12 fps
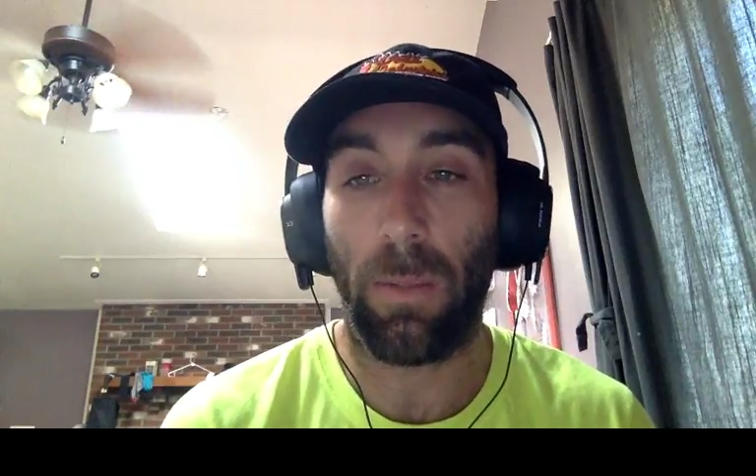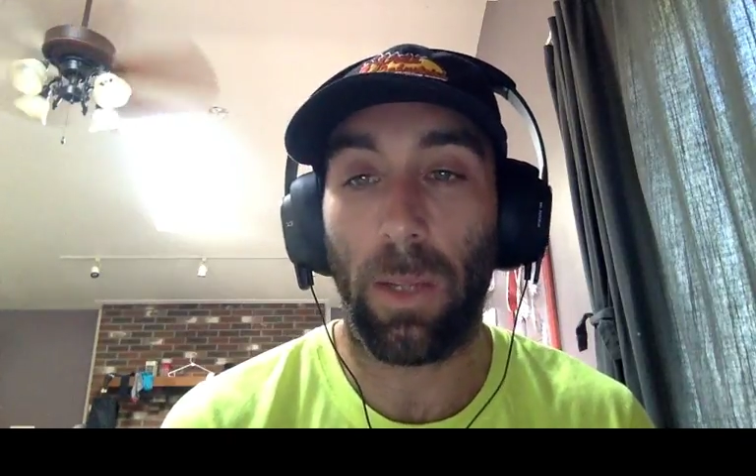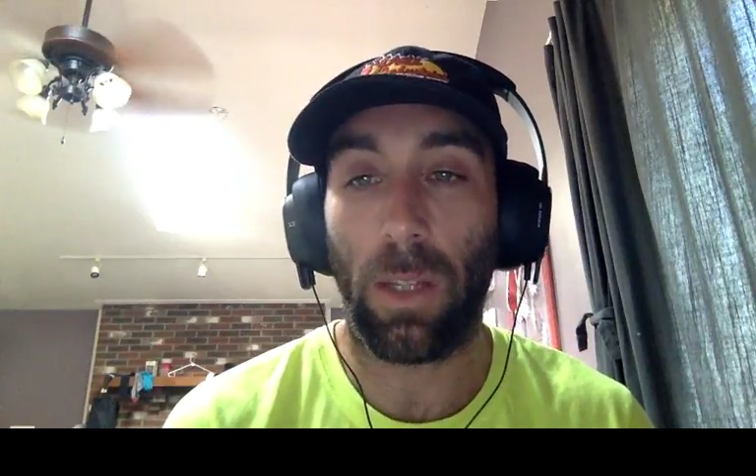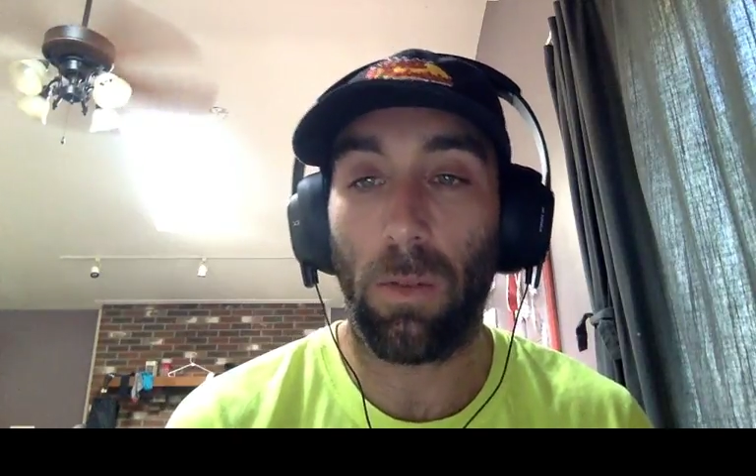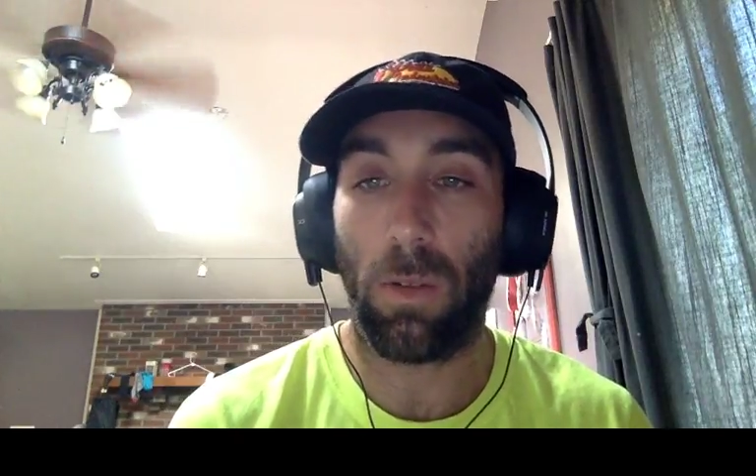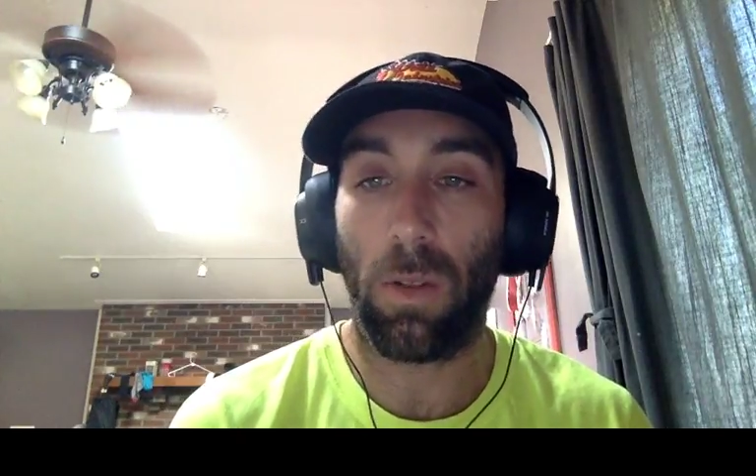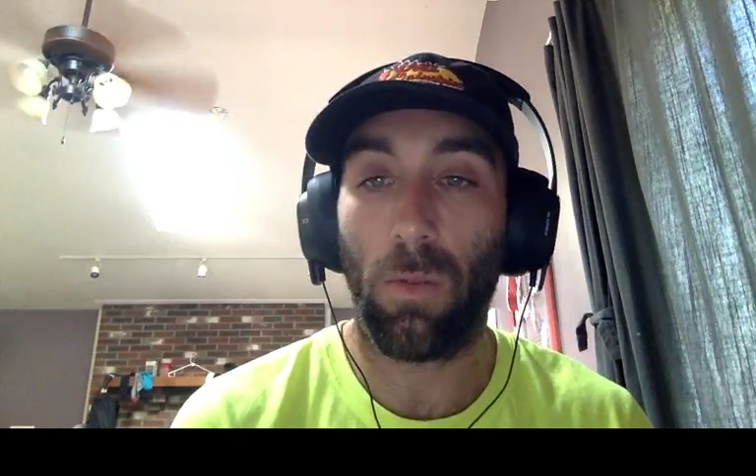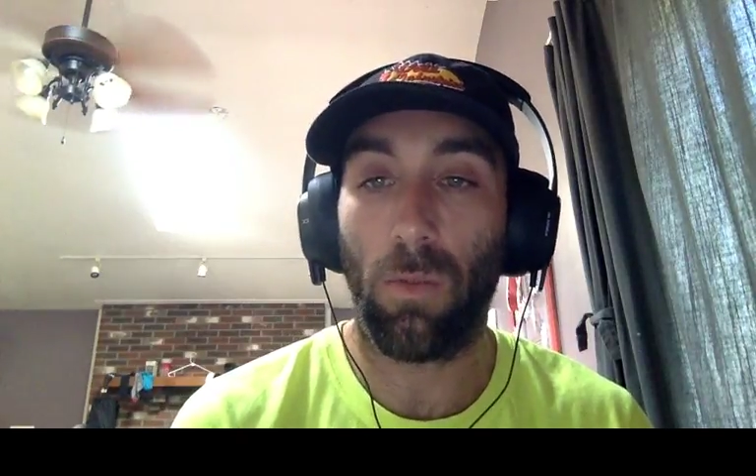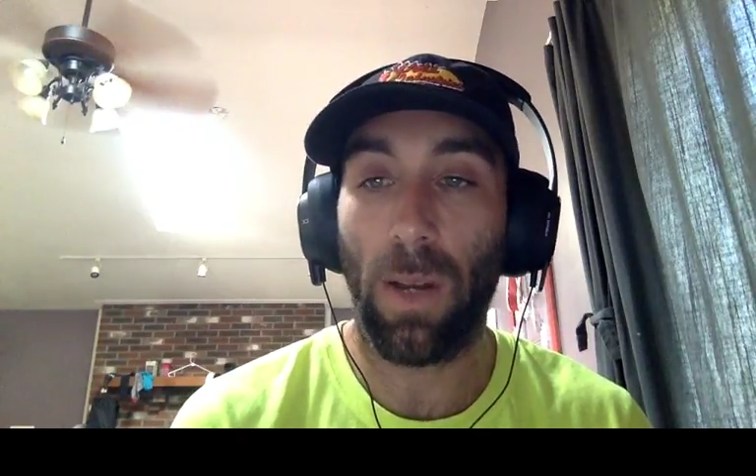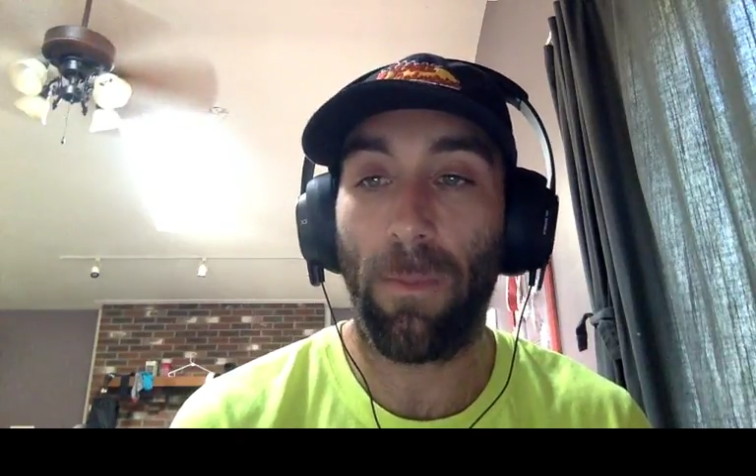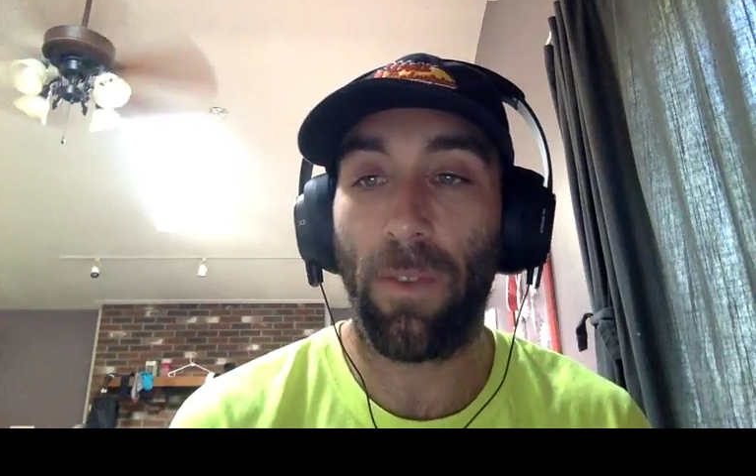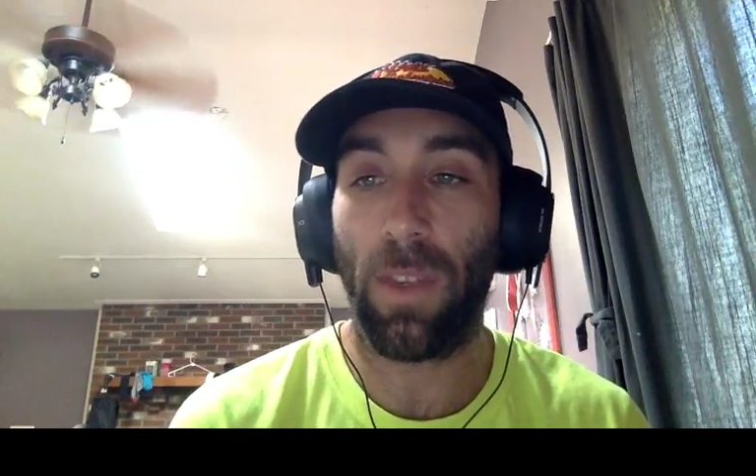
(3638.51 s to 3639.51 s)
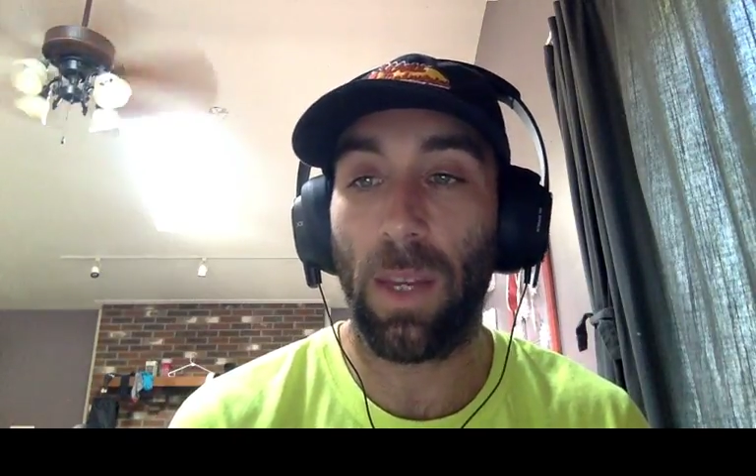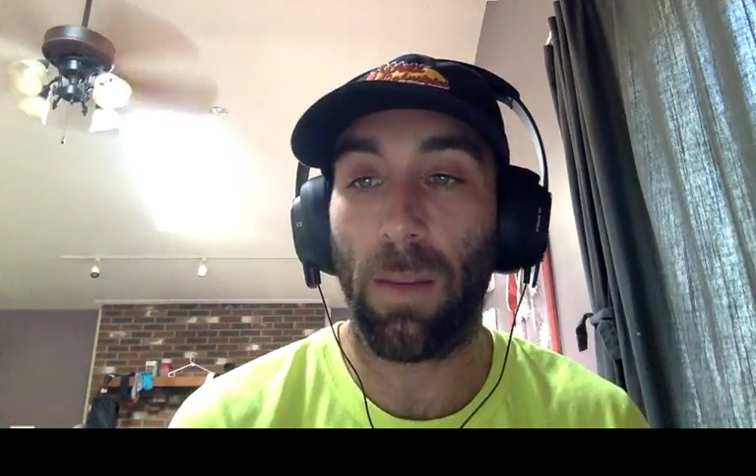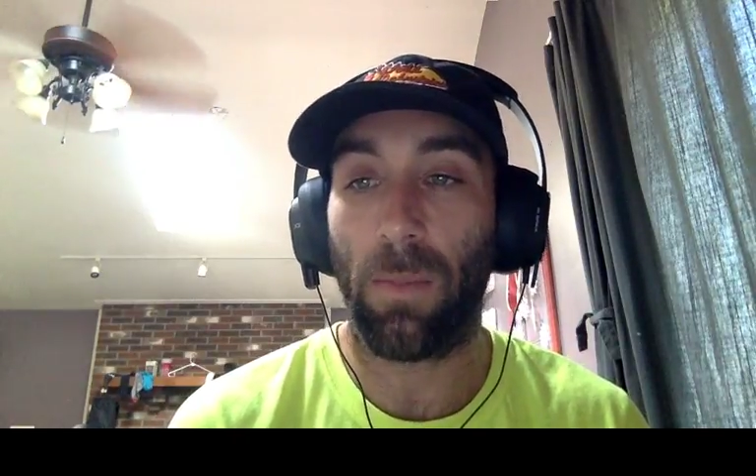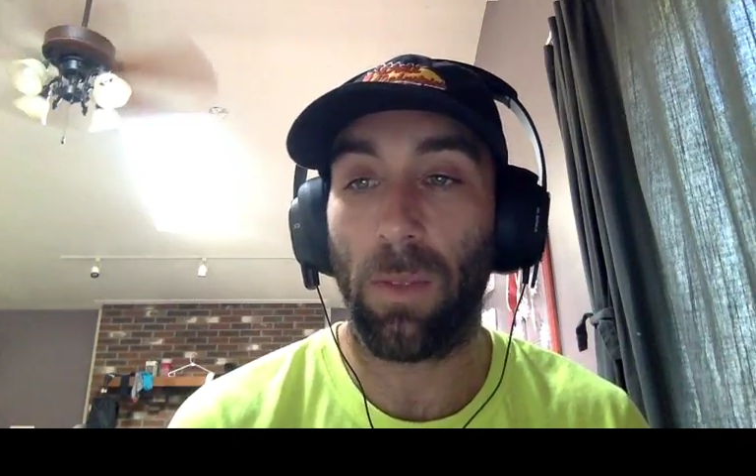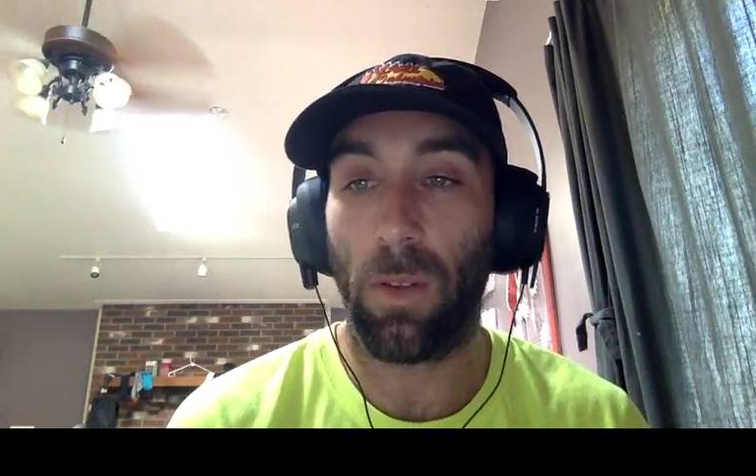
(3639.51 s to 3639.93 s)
Like, you rep for them.